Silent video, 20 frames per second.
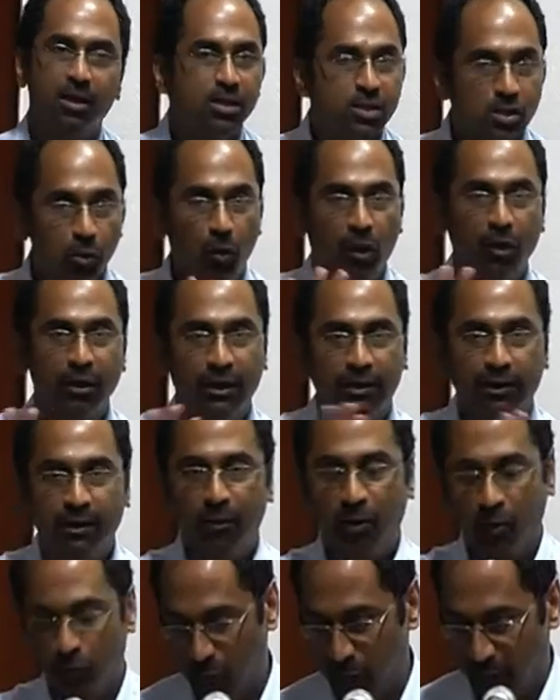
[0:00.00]
So what are you
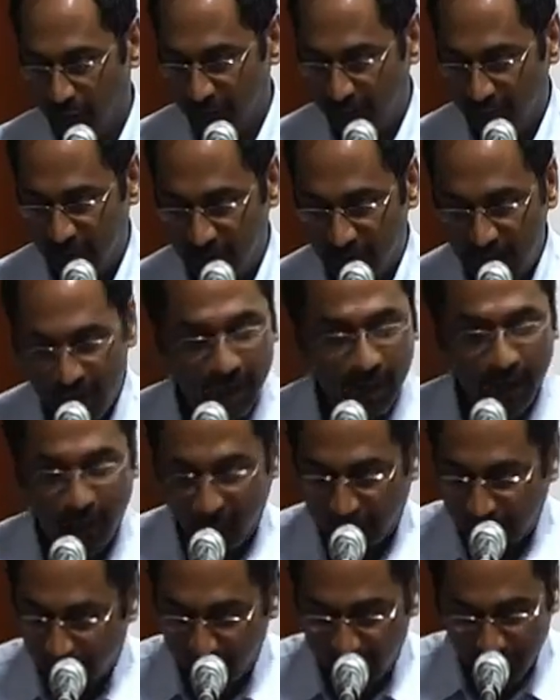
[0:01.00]
doing? And
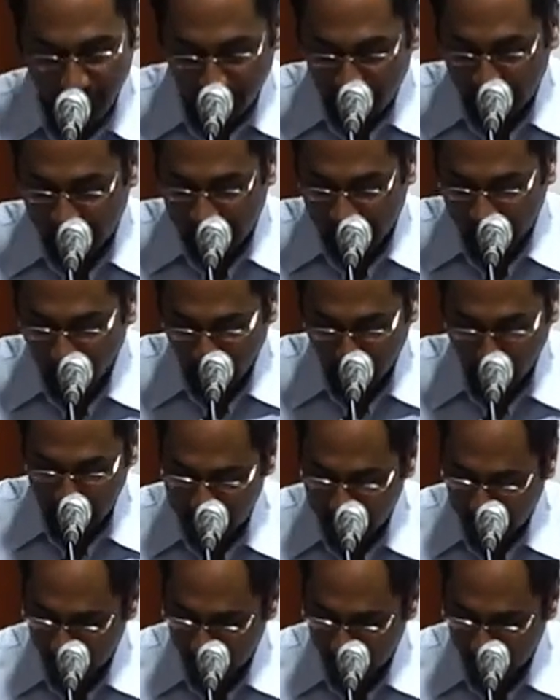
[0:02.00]
by the way, before I came to this,